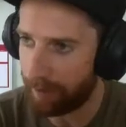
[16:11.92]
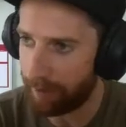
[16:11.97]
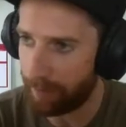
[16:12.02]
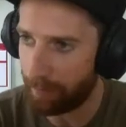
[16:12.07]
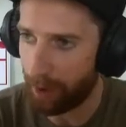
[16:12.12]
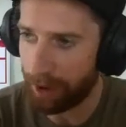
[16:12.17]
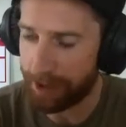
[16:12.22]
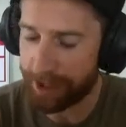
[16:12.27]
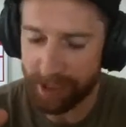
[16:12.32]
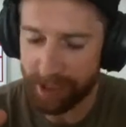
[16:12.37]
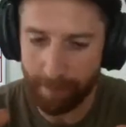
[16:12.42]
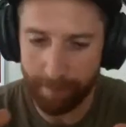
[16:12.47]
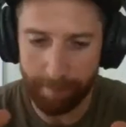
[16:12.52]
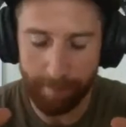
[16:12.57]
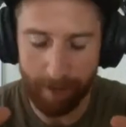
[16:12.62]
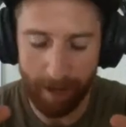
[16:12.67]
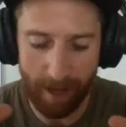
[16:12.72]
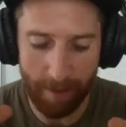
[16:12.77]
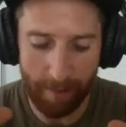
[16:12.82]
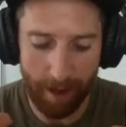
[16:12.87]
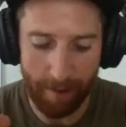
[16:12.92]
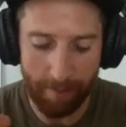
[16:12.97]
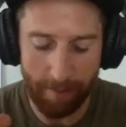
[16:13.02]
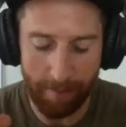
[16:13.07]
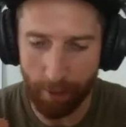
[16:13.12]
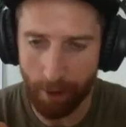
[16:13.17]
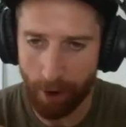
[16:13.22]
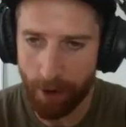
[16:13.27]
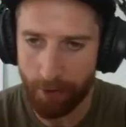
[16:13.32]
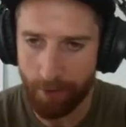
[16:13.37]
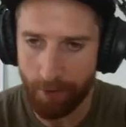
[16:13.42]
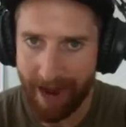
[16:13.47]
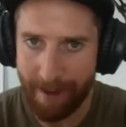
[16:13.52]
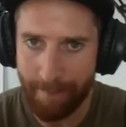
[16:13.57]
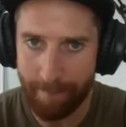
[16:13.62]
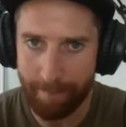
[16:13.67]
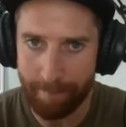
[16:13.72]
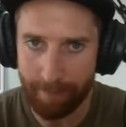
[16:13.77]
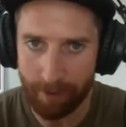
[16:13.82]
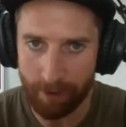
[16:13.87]
What does a
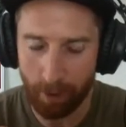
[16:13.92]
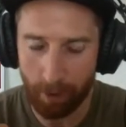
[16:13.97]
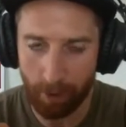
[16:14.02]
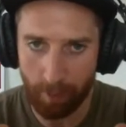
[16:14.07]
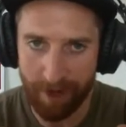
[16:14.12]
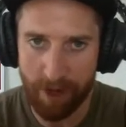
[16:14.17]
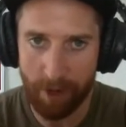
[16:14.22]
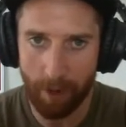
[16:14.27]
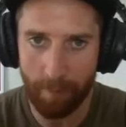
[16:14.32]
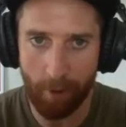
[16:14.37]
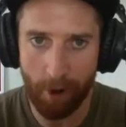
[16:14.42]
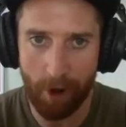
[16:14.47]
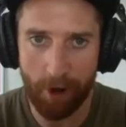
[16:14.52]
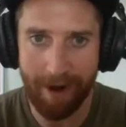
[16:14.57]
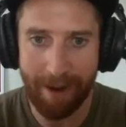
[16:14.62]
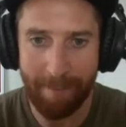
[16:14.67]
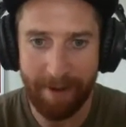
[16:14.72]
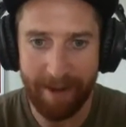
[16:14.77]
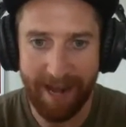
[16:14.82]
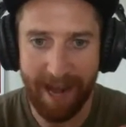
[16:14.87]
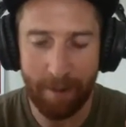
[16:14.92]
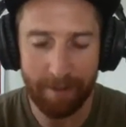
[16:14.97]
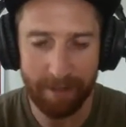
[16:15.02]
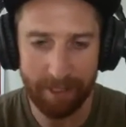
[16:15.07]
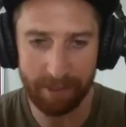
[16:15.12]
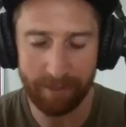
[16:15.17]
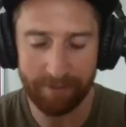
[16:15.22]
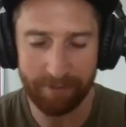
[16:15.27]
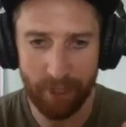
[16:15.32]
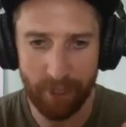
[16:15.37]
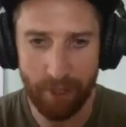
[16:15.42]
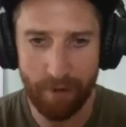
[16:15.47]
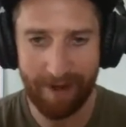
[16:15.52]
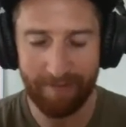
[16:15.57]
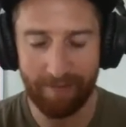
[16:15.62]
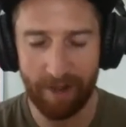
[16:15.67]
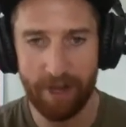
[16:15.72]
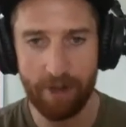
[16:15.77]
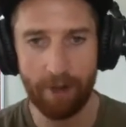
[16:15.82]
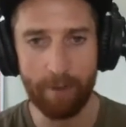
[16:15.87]
program, or when you're programming now, because obviously you
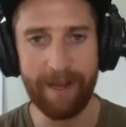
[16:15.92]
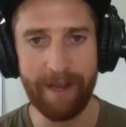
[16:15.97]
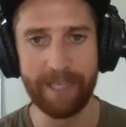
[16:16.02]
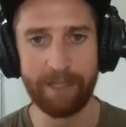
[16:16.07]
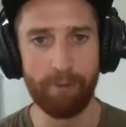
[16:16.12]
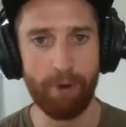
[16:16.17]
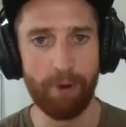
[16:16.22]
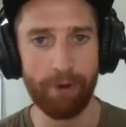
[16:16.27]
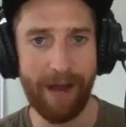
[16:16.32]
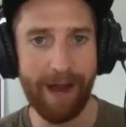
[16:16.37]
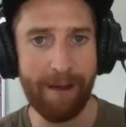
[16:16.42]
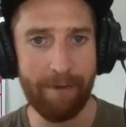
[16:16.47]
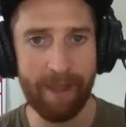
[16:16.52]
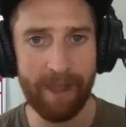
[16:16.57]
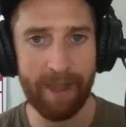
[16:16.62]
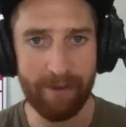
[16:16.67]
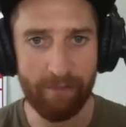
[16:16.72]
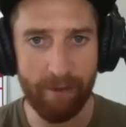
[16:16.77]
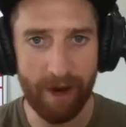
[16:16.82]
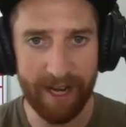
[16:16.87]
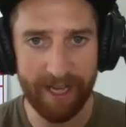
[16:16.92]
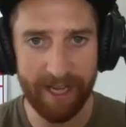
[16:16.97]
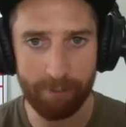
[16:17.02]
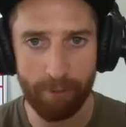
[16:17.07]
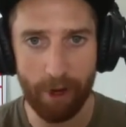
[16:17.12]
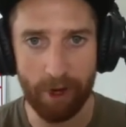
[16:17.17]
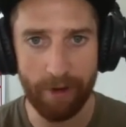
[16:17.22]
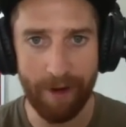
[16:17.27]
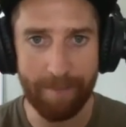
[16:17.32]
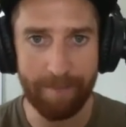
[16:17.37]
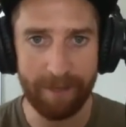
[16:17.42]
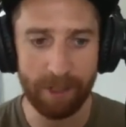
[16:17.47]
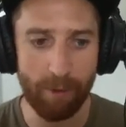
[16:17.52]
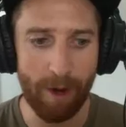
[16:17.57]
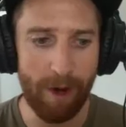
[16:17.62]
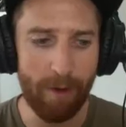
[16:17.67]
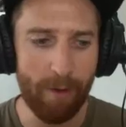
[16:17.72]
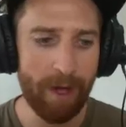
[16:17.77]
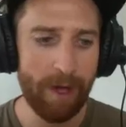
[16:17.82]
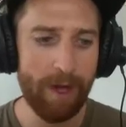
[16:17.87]
have like your base program and then the Rise program as
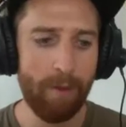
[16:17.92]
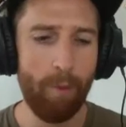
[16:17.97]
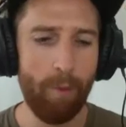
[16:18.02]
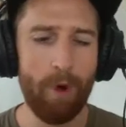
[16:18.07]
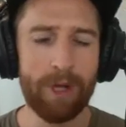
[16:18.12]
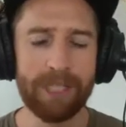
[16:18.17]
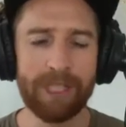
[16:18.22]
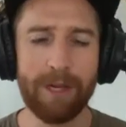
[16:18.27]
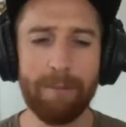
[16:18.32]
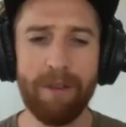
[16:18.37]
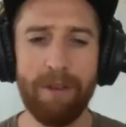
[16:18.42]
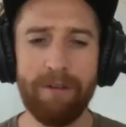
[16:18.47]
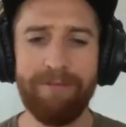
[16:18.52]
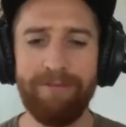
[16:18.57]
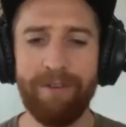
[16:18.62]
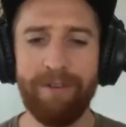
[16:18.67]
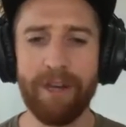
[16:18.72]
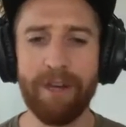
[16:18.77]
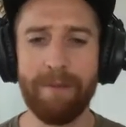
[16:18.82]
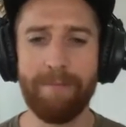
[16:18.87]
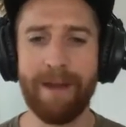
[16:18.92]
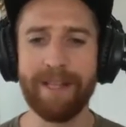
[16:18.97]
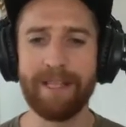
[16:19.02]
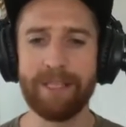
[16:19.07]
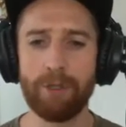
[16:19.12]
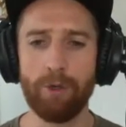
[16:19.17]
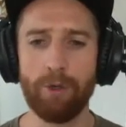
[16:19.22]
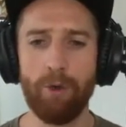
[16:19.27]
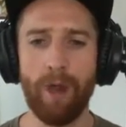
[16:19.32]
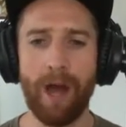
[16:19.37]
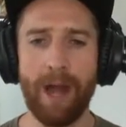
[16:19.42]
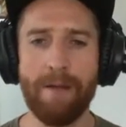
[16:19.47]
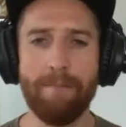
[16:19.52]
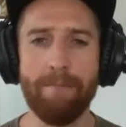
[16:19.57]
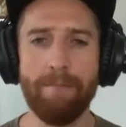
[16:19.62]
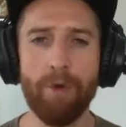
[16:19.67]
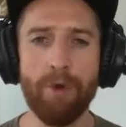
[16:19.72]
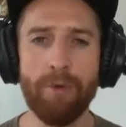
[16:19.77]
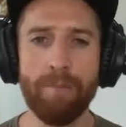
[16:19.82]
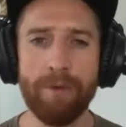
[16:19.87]
well, what are some of the fundamental like
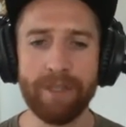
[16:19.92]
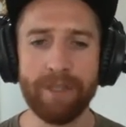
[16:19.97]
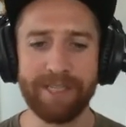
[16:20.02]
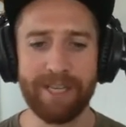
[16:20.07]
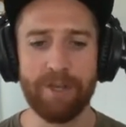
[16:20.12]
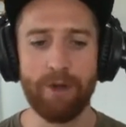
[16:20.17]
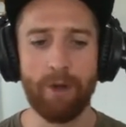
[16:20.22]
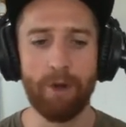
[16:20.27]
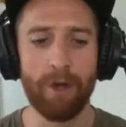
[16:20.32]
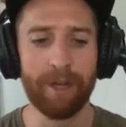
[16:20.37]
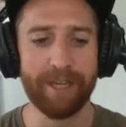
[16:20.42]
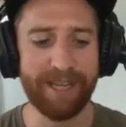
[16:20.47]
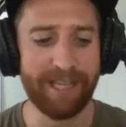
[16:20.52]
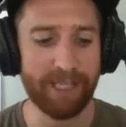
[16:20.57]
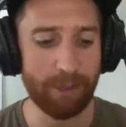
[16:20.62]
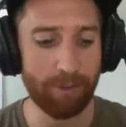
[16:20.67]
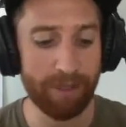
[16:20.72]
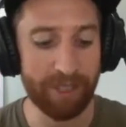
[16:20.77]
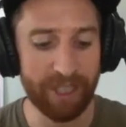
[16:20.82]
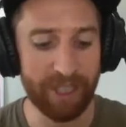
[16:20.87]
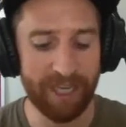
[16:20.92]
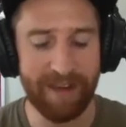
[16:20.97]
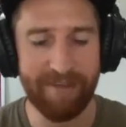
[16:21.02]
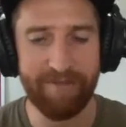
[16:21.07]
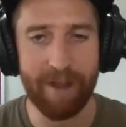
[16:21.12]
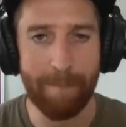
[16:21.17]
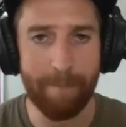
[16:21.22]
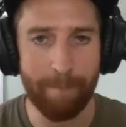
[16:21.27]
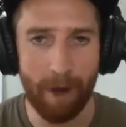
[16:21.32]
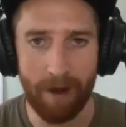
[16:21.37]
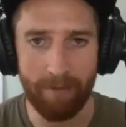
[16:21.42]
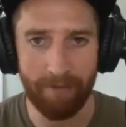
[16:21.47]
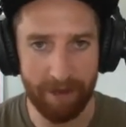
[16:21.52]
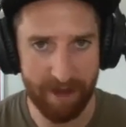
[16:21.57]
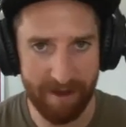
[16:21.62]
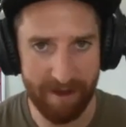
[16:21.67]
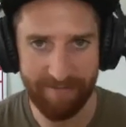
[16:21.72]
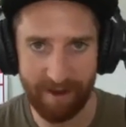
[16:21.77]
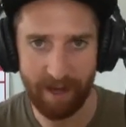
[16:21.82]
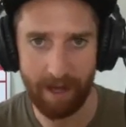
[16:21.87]
movements that you're looking to achieve in both that
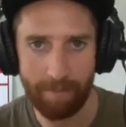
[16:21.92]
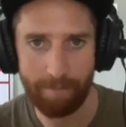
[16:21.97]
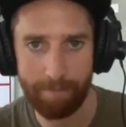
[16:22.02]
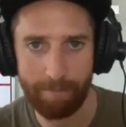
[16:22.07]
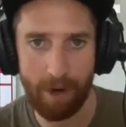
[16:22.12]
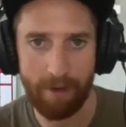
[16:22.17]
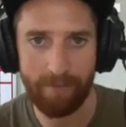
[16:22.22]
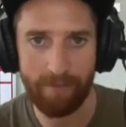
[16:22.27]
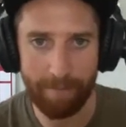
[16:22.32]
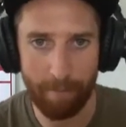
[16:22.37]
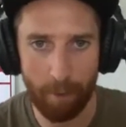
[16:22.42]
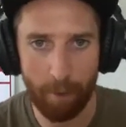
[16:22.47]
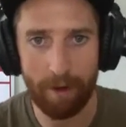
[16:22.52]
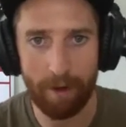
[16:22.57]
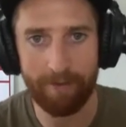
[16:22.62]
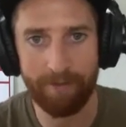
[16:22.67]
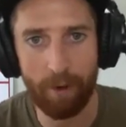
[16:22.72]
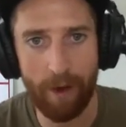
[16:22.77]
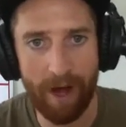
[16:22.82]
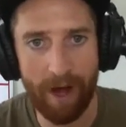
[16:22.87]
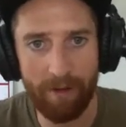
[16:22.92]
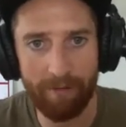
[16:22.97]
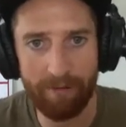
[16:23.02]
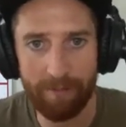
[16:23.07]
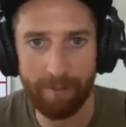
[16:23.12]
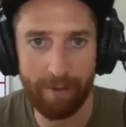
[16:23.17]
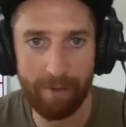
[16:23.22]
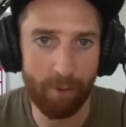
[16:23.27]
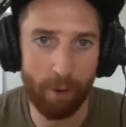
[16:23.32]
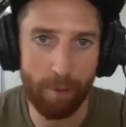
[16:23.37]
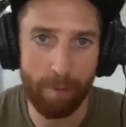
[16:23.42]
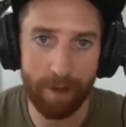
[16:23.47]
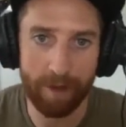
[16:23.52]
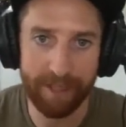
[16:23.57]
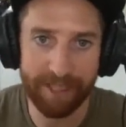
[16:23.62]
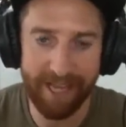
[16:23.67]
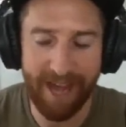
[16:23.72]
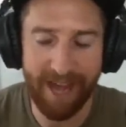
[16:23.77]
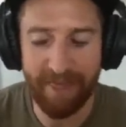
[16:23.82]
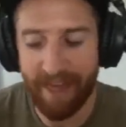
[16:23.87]
you feel both important for health and
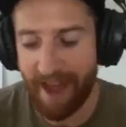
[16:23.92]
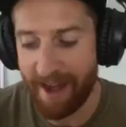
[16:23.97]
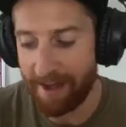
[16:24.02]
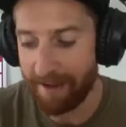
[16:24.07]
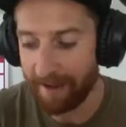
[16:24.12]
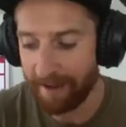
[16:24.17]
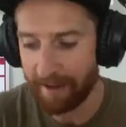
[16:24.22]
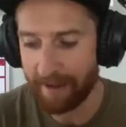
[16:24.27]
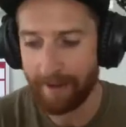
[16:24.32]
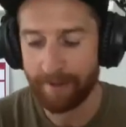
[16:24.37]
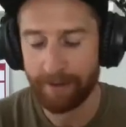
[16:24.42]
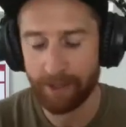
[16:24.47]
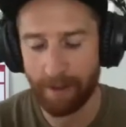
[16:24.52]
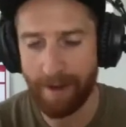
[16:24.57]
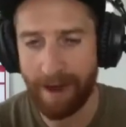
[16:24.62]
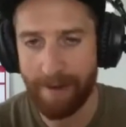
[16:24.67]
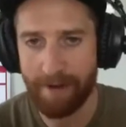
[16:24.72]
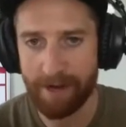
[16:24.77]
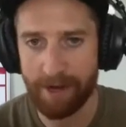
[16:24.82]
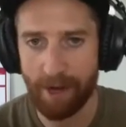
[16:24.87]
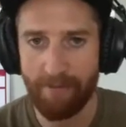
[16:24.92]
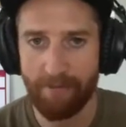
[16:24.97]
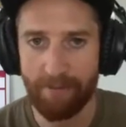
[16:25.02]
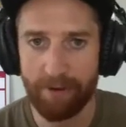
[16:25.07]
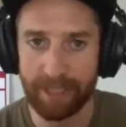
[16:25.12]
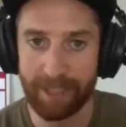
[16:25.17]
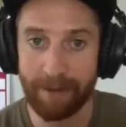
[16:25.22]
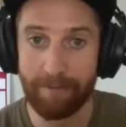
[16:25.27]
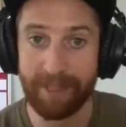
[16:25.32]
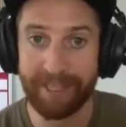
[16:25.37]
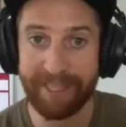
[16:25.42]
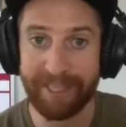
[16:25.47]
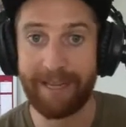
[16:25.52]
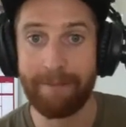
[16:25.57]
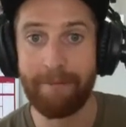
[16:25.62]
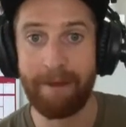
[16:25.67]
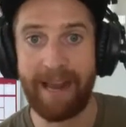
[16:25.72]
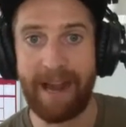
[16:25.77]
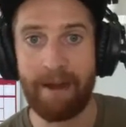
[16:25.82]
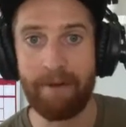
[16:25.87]
performance? And then, so maybe go through some of the
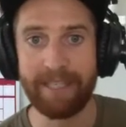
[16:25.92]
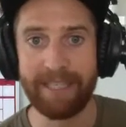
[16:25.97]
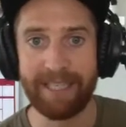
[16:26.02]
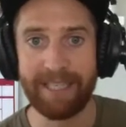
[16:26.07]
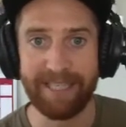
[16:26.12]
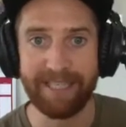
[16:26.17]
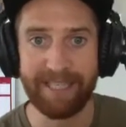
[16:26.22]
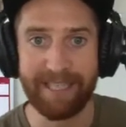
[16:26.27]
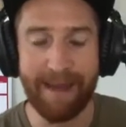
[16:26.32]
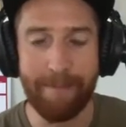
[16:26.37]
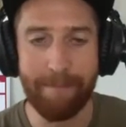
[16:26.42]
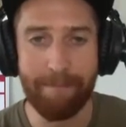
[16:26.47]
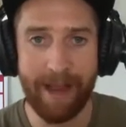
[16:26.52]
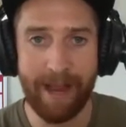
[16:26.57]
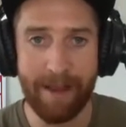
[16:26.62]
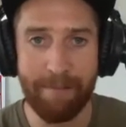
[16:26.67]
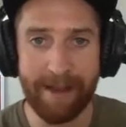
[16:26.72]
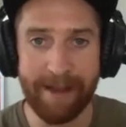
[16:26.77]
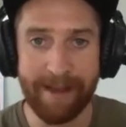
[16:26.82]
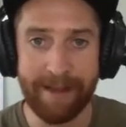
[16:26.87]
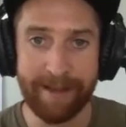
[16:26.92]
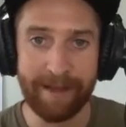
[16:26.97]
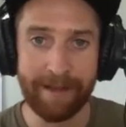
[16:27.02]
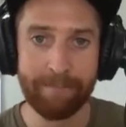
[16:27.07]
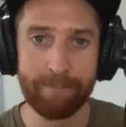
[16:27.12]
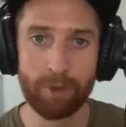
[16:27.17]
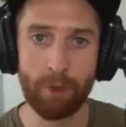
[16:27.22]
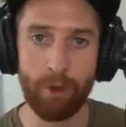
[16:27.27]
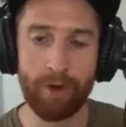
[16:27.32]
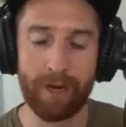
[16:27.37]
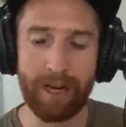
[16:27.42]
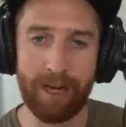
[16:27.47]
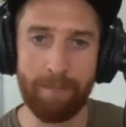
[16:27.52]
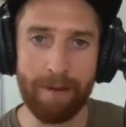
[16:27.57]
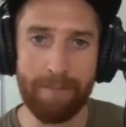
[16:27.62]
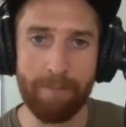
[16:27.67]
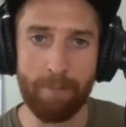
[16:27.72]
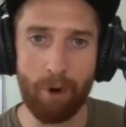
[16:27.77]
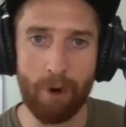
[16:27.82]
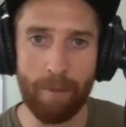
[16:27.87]
similarities and then maybe talk a little
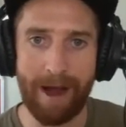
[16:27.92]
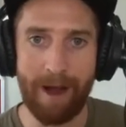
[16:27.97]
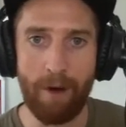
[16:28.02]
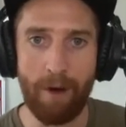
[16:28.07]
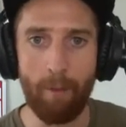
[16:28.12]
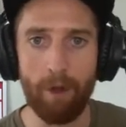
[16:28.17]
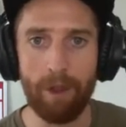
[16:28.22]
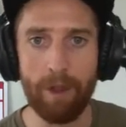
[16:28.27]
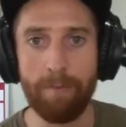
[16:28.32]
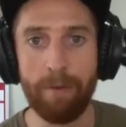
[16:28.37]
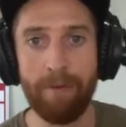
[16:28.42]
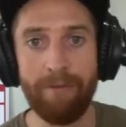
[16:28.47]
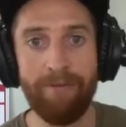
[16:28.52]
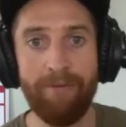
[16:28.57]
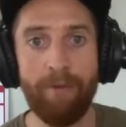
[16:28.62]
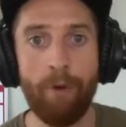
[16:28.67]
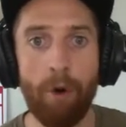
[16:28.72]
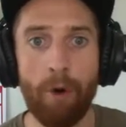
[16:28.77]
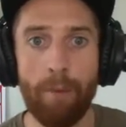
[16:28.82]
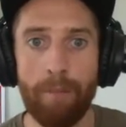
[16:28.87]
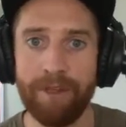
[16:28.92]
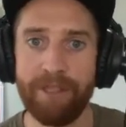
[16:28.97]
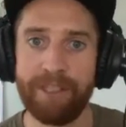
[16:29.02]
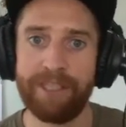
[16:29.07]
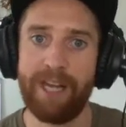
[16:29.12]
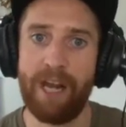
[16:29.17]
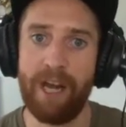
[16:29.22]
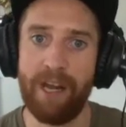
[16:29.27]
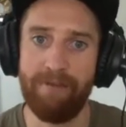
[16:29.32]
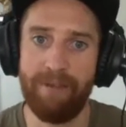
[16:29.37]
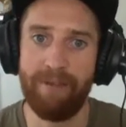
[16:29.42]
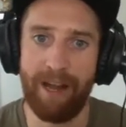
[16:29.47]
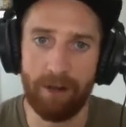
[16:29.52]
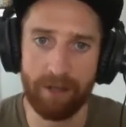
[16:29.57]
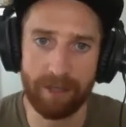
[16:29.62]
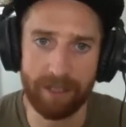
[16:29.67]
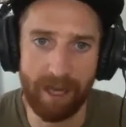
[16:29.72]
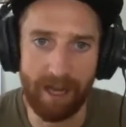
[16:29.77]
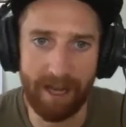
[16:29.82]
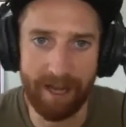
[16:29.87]
bit more about what the performance side of that
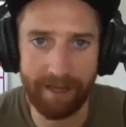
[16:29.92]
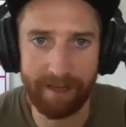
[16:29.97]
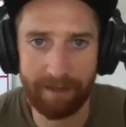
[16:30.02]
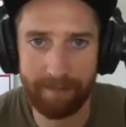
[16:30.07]
looks like.